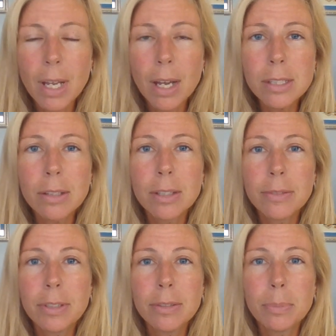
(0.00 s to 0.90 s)
Also,
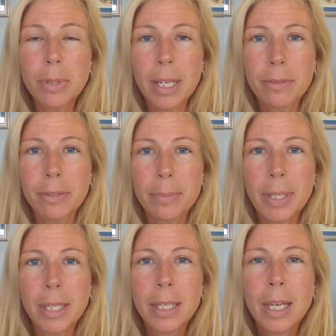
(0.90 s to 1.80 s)
if you would pray for
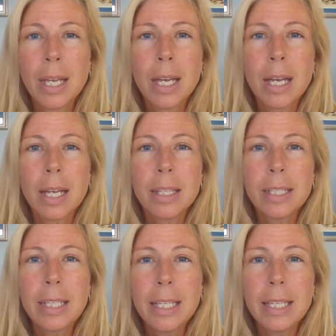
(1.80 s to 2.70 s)
me,
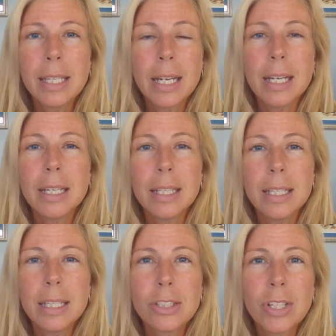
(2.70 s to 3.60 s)
he
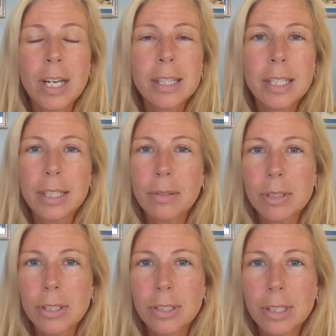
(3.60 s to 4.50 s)
shared that there
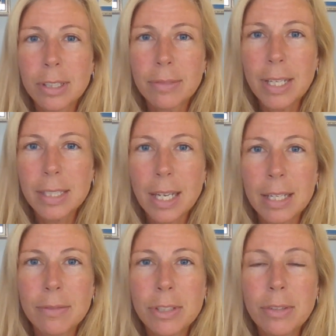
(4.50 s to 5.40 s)
was a survey done
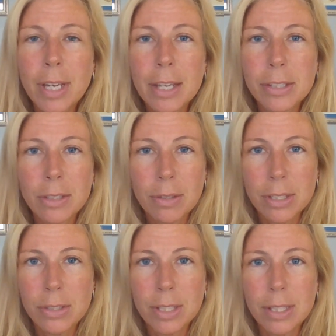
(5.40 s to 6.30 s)
of 2,000
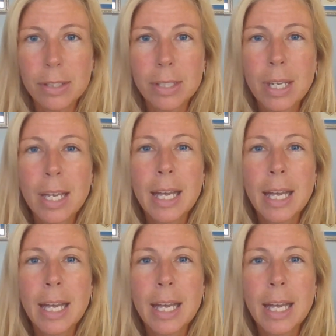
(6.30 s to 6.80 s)
Christians,